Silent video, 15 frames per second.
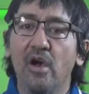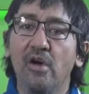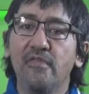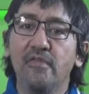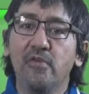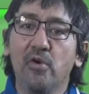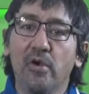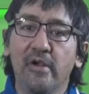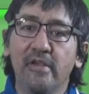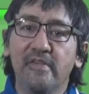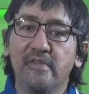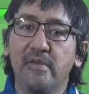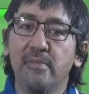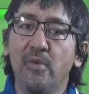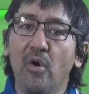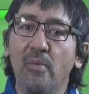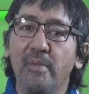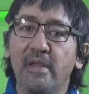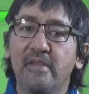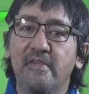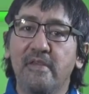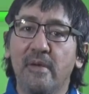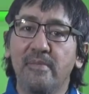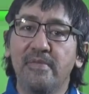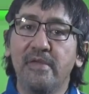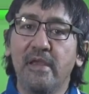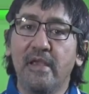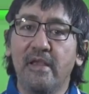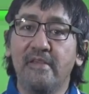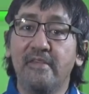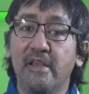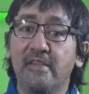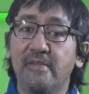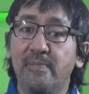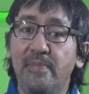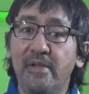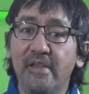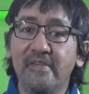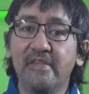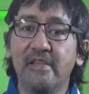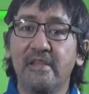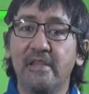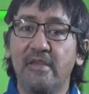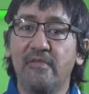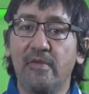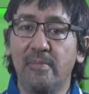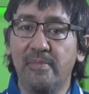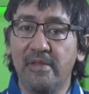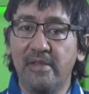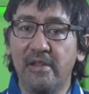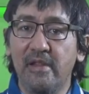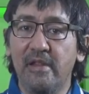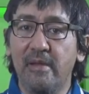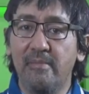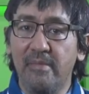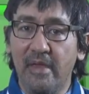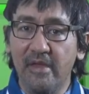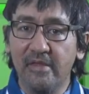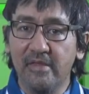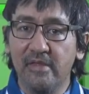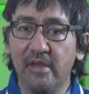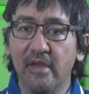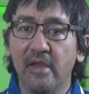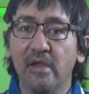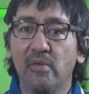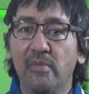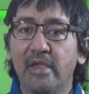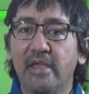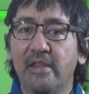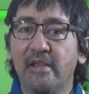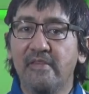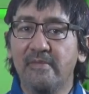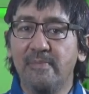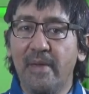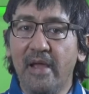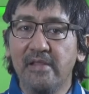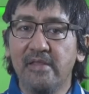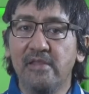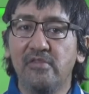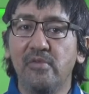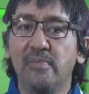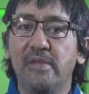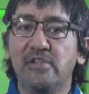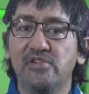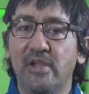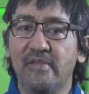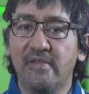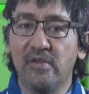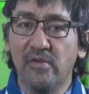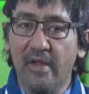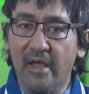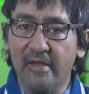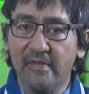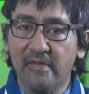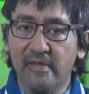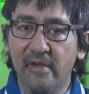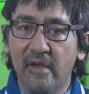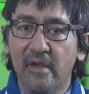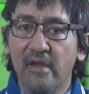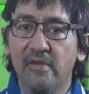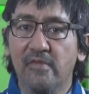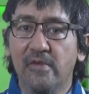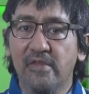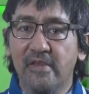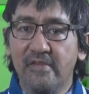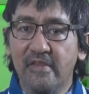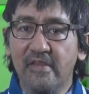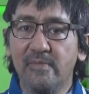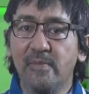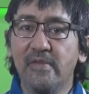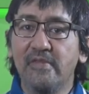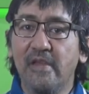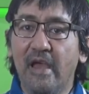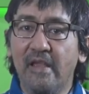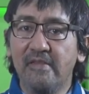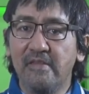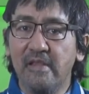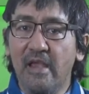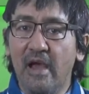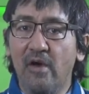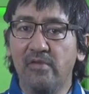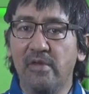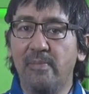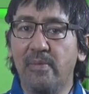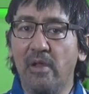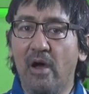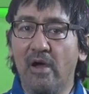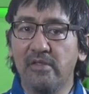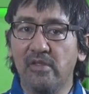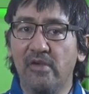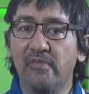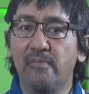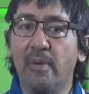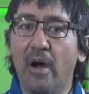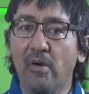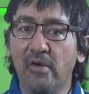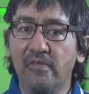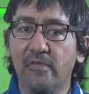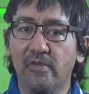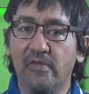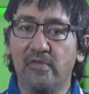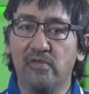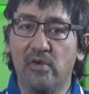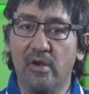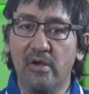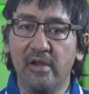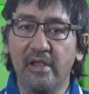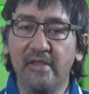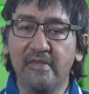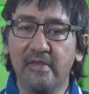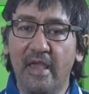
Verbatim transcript: Of course, the moment something is explicitly forbidden in a myth, we can expect it to be transgressed, for this is precisely how the plot of powerful stories,